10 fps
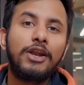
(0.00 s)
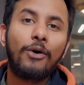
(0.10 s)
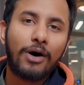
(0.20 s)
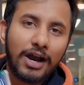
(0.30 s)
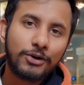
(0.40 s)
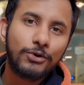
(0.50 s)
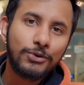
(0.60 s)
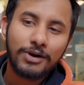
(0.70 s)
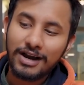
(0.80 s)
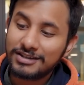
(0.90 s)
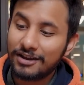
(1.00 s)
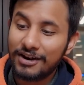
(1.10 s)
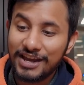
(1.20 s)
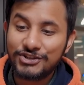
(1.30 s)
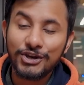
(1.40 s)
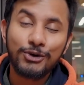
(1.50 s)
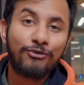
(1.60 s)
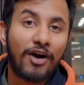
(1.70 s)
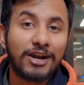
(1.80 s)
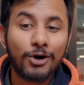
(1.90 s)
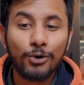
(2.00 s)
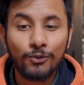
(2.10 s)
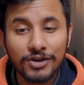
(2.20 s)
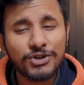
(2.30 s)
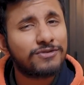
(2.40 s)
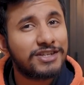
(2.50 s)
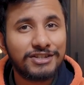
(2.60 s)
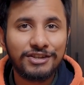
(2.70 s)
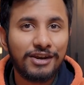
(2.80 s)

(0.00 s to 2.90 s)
Now, I know you guys are itching to find out which of these